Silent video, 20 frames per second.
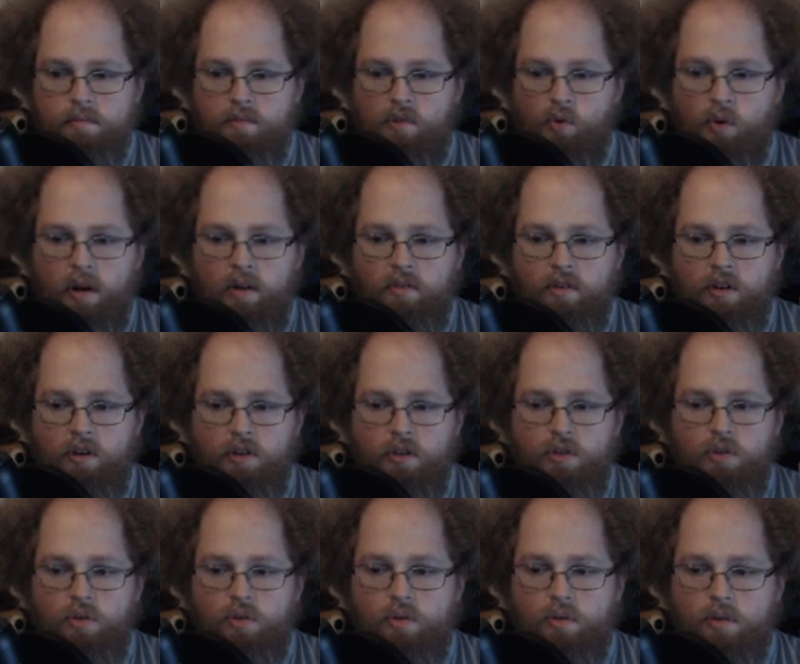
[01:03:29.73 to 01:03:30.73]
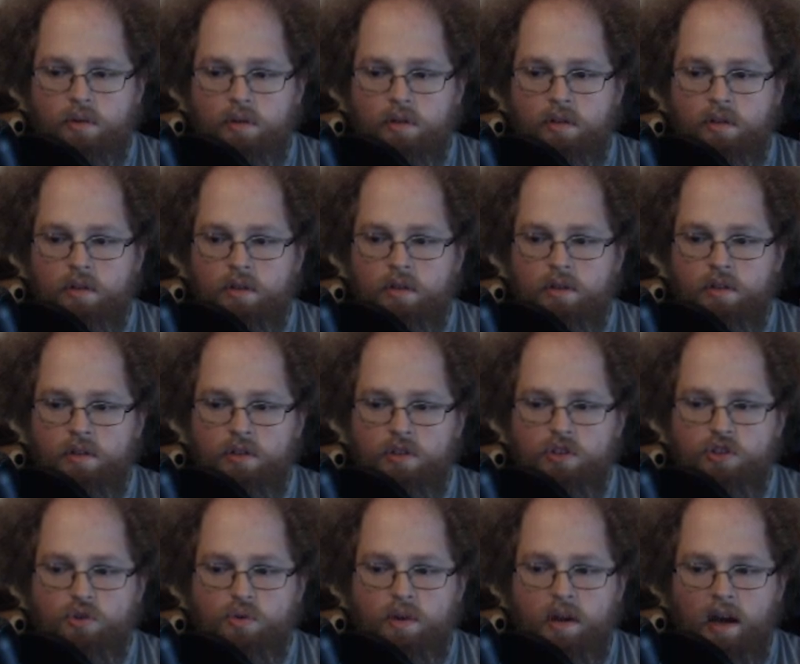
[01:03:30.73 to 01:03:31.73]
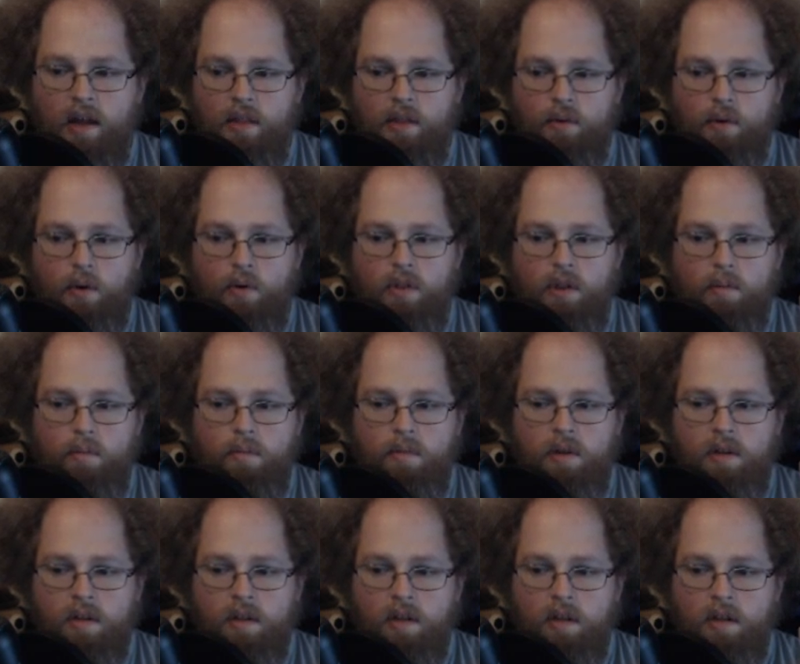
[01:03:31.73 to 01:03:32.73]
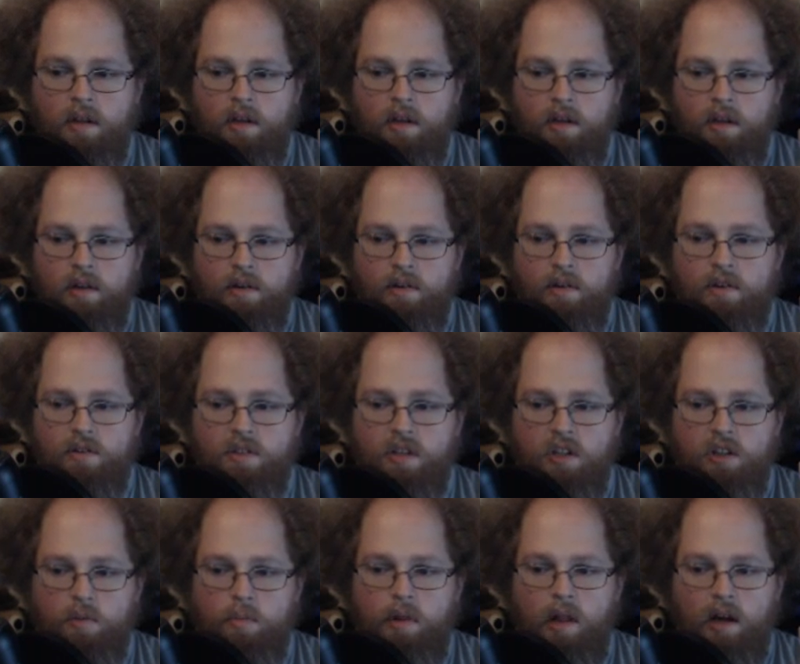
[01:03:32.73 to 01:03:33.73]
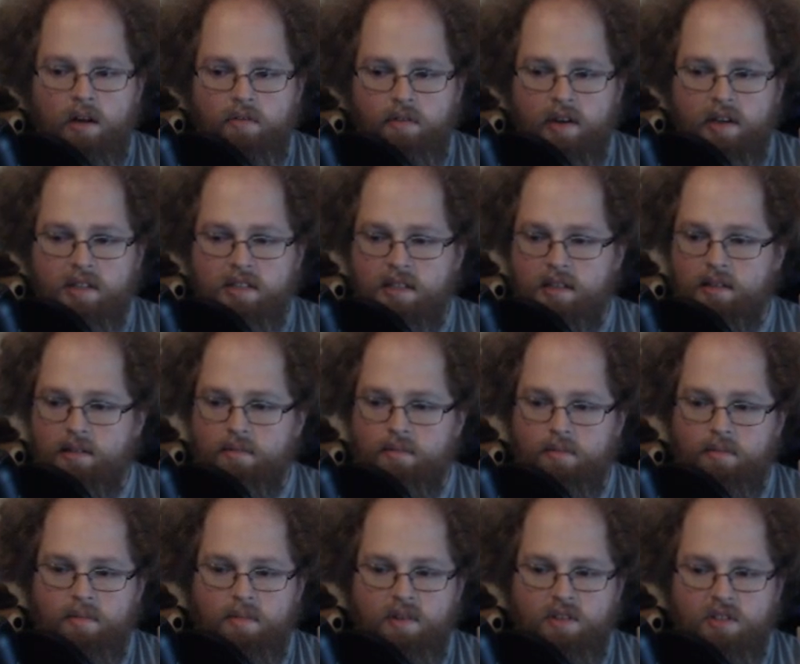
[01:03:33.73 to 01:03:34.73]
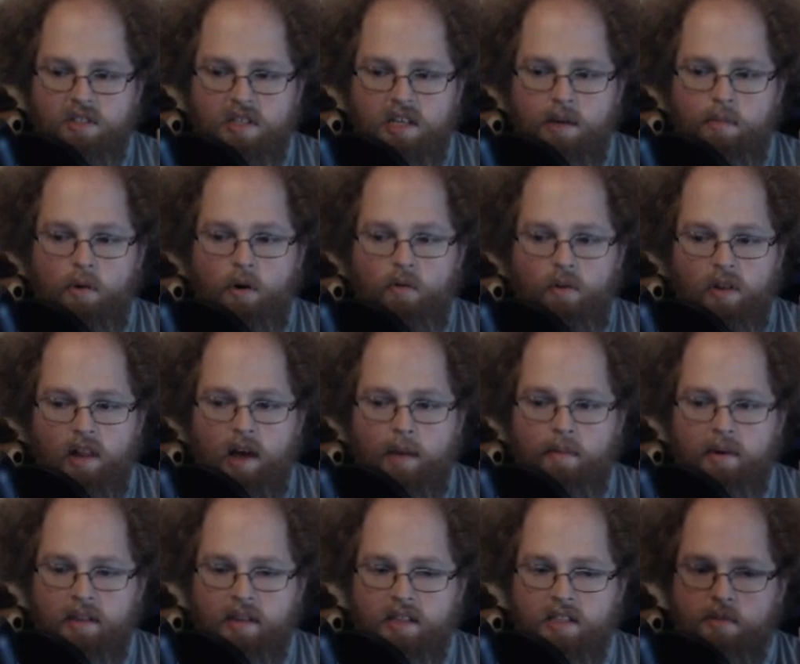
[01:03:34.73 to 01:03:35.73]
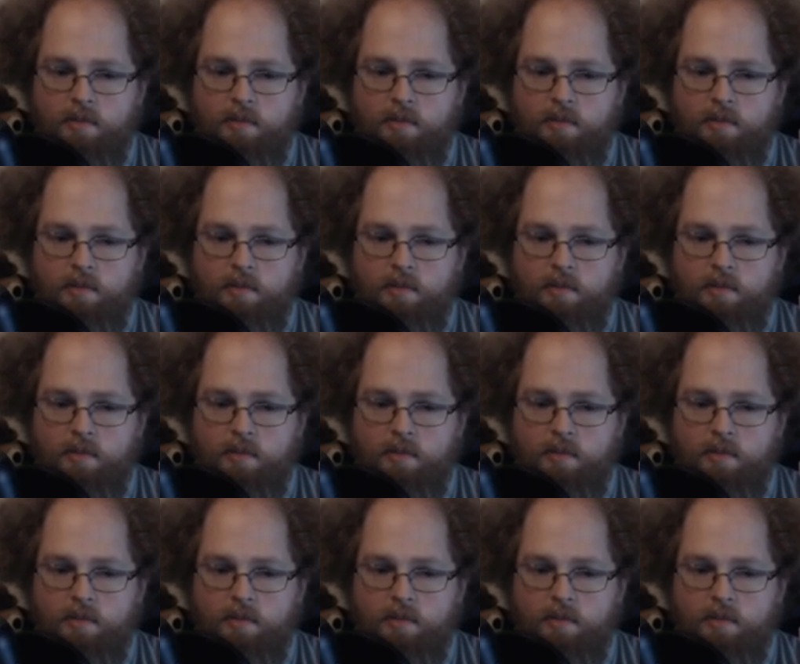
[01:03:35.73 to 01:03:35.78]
Whatever you do, do not throw them. Here's another block fest. We'll just keep overlapping that